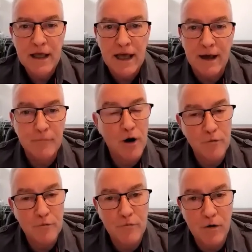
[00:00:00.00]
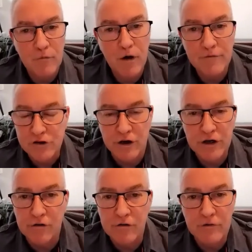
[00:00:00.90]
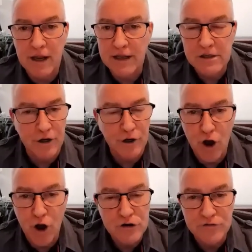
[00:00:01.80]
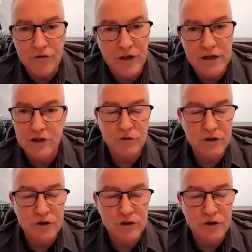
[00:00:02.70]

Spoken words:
My wife, Sonia, has got a nose for things.